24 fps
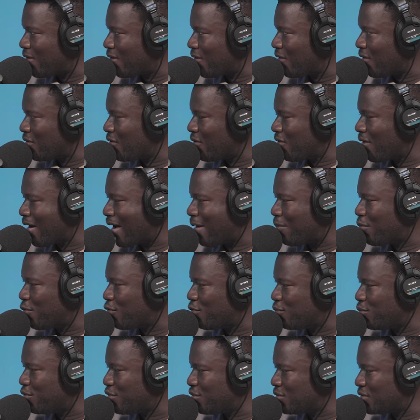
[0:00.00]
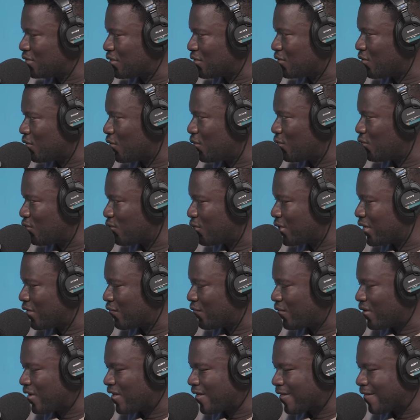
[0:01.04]
or your Apple Music or
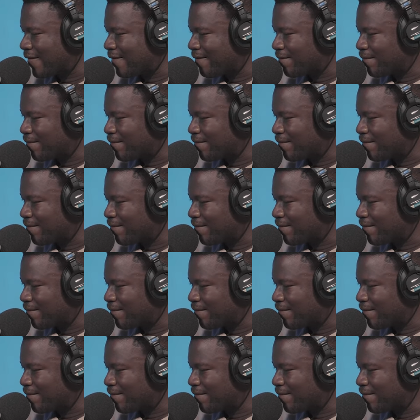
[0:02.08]
whatever,